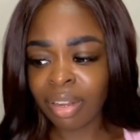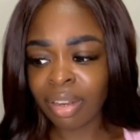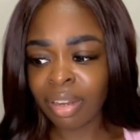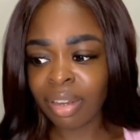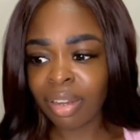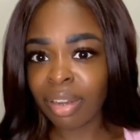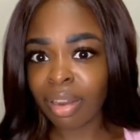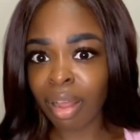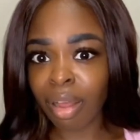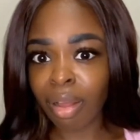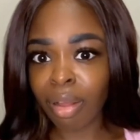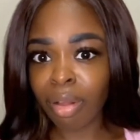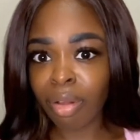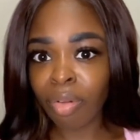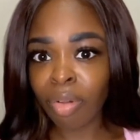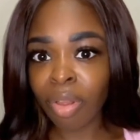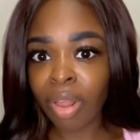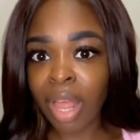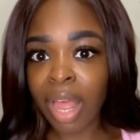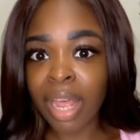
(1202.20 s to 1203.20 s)
no,
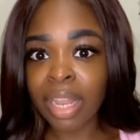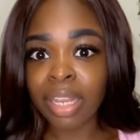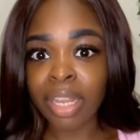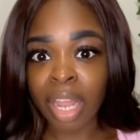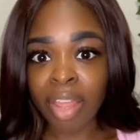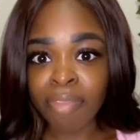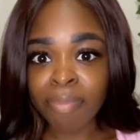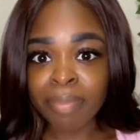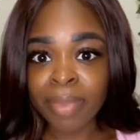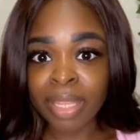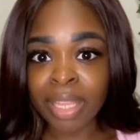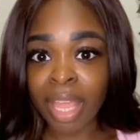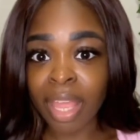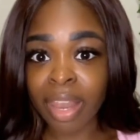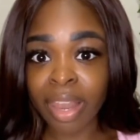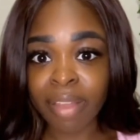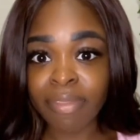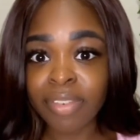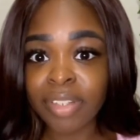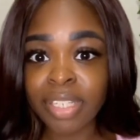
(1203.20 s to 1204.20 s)
I love meat. I
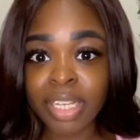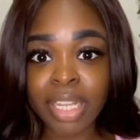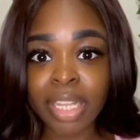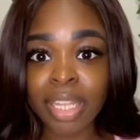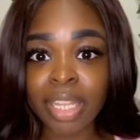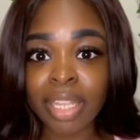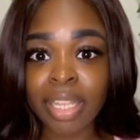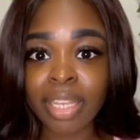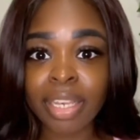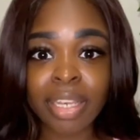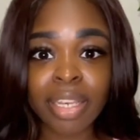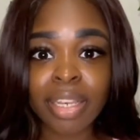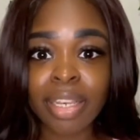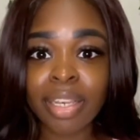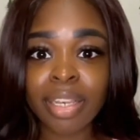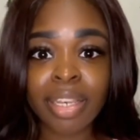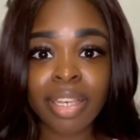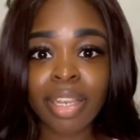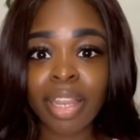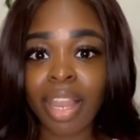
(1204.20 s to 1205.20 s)
love chicken.
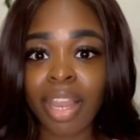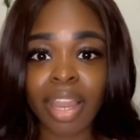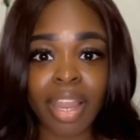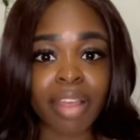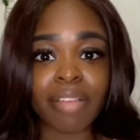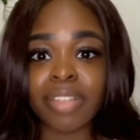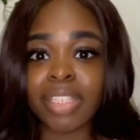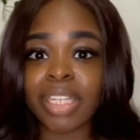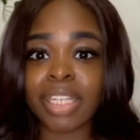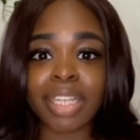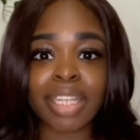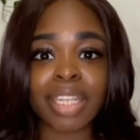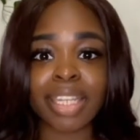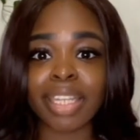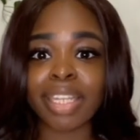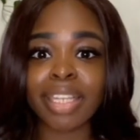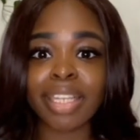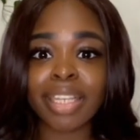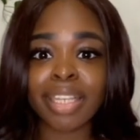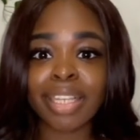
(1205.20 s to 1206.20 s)
I love
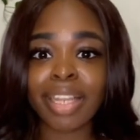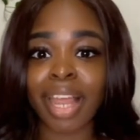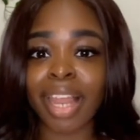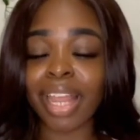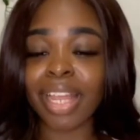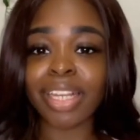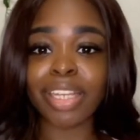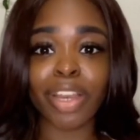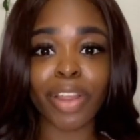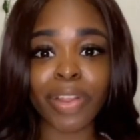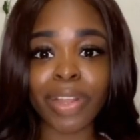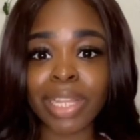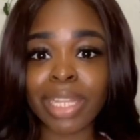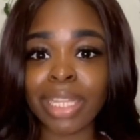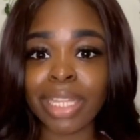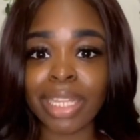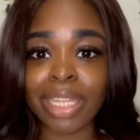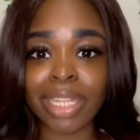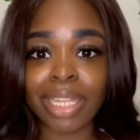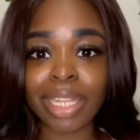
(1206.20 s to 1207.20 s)
chicken. I like
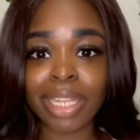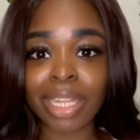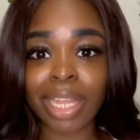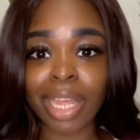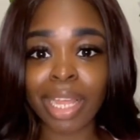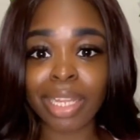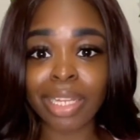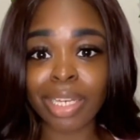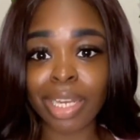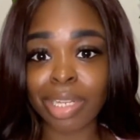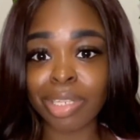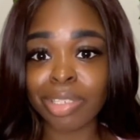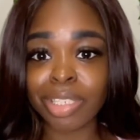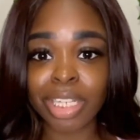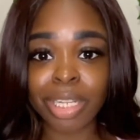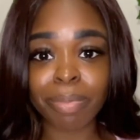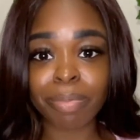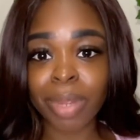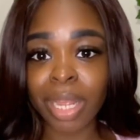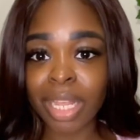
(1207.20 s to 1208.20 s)
turkey, you know,
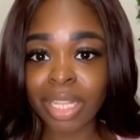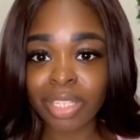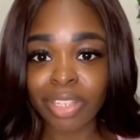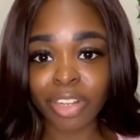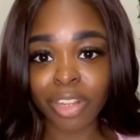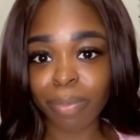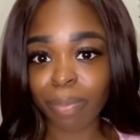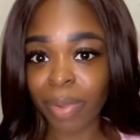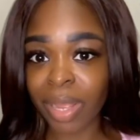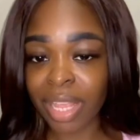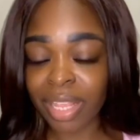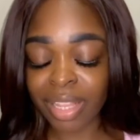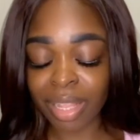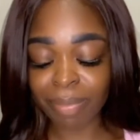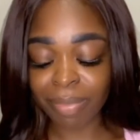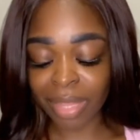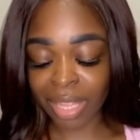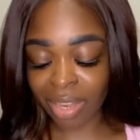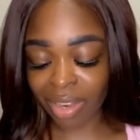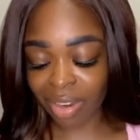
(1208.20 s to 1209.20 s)
chicken breast, turkey breast,
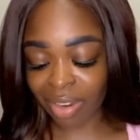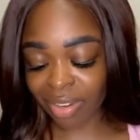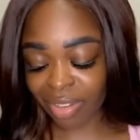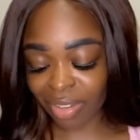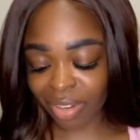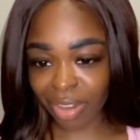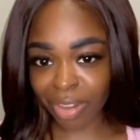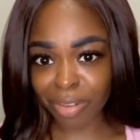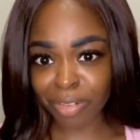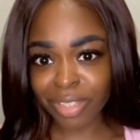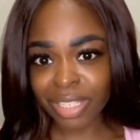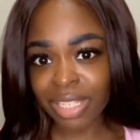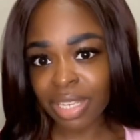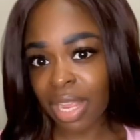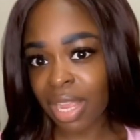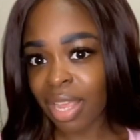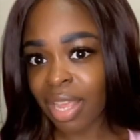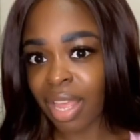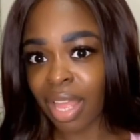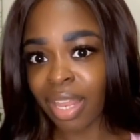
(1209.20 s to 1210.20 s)
I'm there, you know,
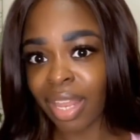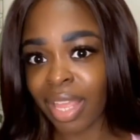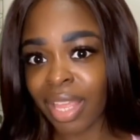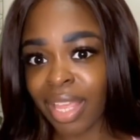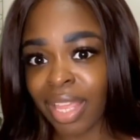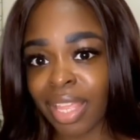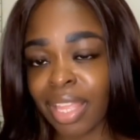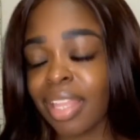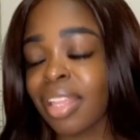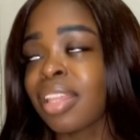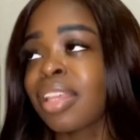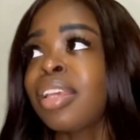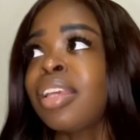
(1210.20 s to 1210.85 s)
steak, I like it.